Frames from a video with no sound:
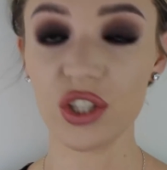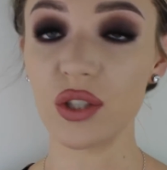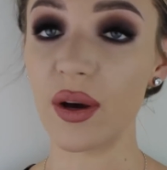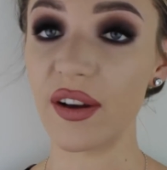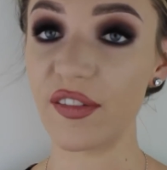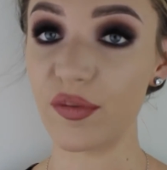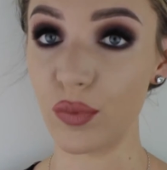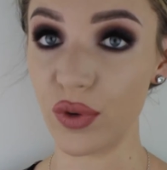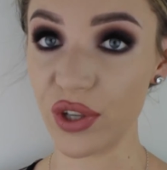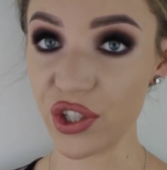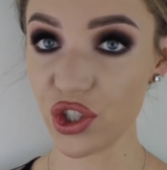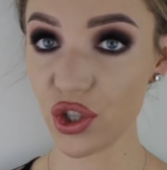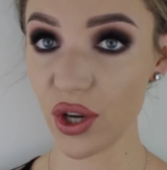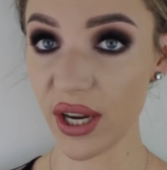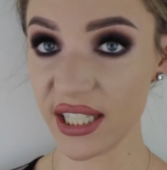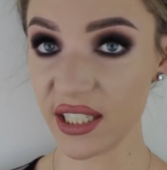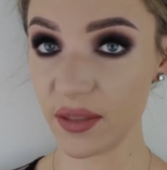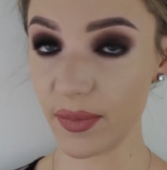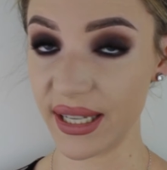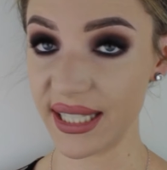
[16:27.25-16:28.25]
So I've
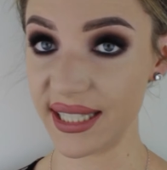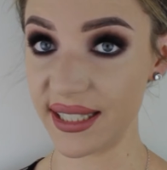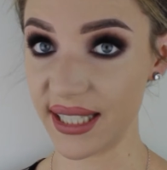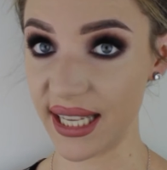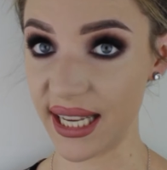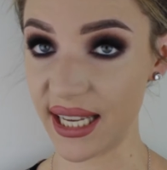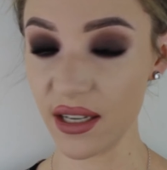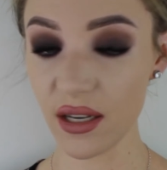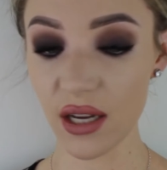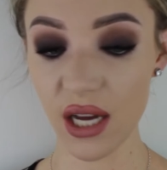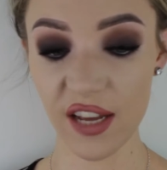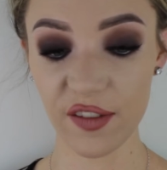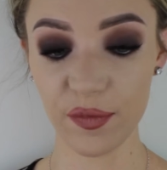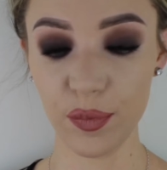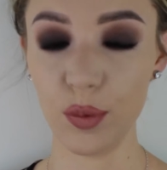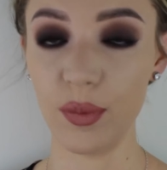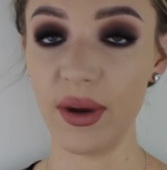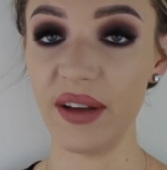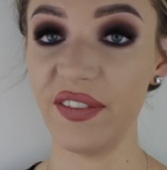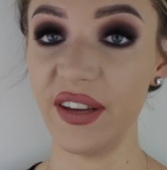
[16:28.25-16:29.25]
moisturized my skin, I
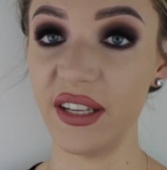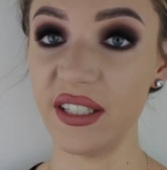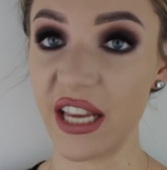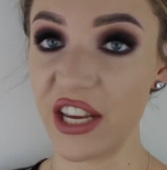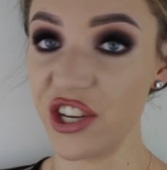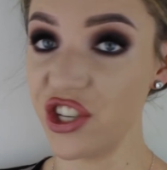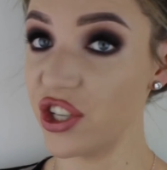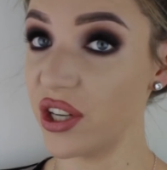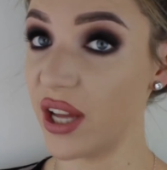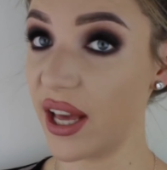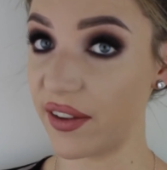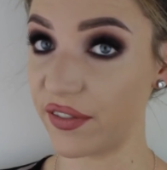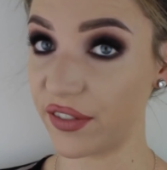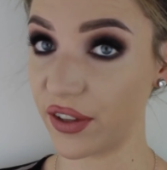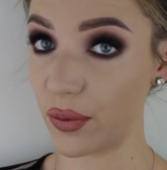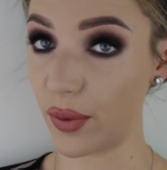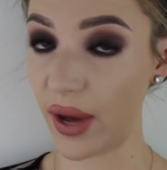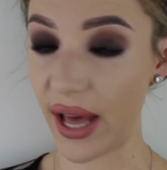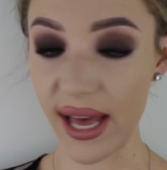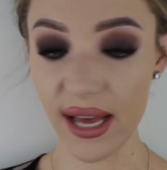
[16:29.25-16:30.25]
put my foundation
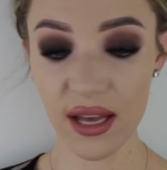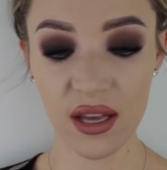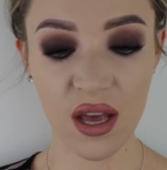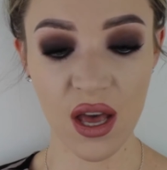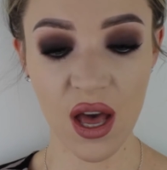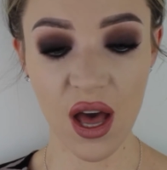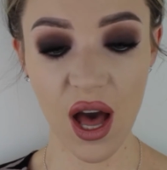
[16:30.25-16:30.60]
everywhere,